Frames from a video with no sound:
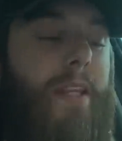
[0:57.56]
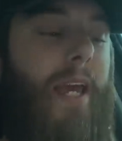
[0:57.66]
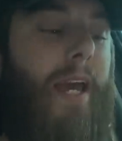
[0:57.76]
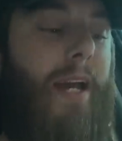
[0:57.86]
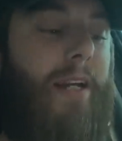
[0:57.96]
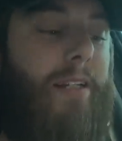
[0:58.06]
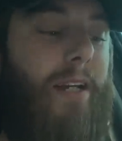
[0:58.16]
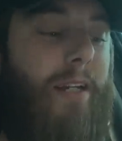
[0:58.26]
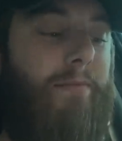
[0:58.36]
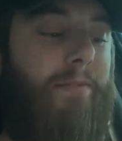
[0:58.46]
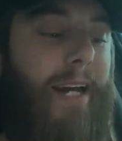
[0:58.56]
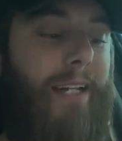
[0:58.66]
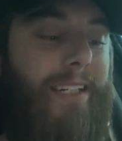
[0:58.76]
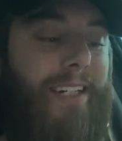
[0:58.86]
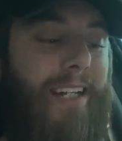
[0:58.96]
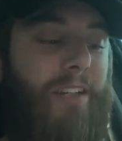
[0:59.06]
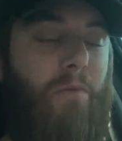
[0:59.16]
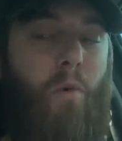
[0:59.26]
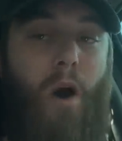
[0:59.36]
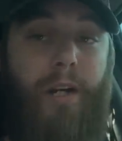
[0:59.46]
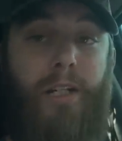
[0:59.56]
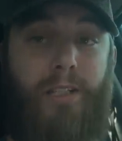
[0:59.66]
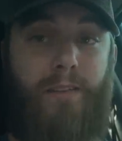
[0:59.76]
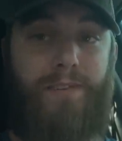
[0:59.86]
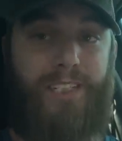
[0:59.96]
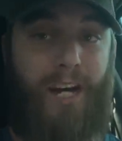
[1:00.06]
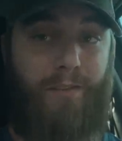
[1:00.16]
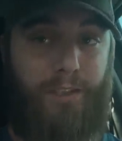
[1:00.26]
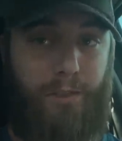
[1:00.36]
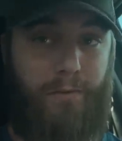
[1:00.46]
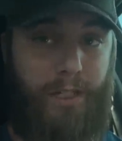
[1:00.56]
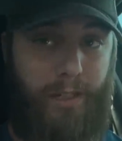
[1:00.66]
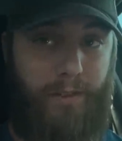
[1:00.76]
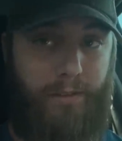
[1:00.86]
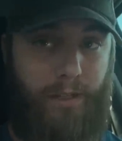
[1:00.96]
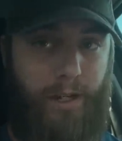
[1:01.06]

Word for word: and landing in the waters of South Korea. All